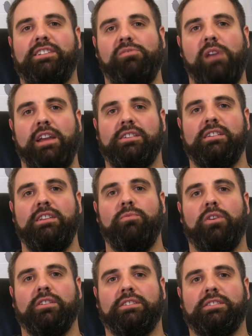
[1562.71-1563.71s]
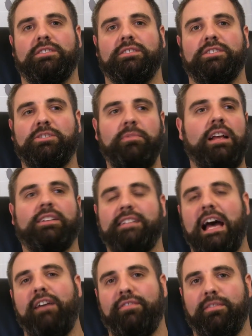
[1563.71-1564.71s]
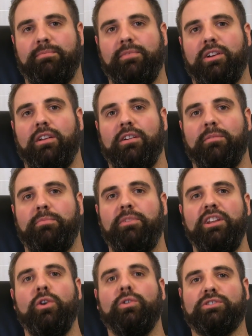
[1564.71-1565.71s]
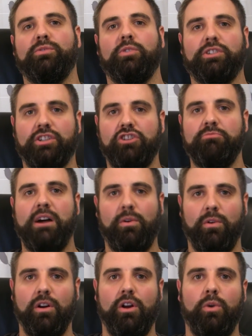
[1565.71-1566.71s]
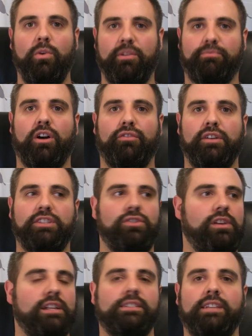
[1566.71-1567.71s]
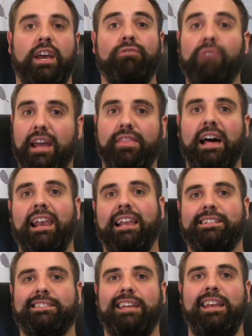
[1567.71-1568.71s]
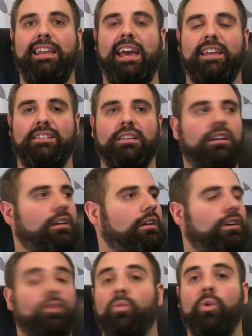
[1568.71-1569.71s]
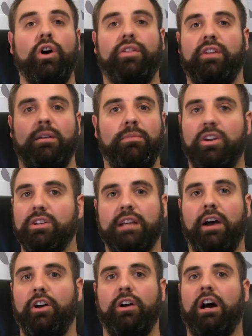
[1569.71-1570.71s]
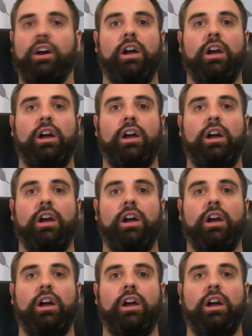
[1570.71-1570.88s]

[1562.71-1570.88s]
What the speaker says: situation. He wants somebody else to have the club, but he also wants to come out with a profit so you can say, right, that last 10 years, worth it because I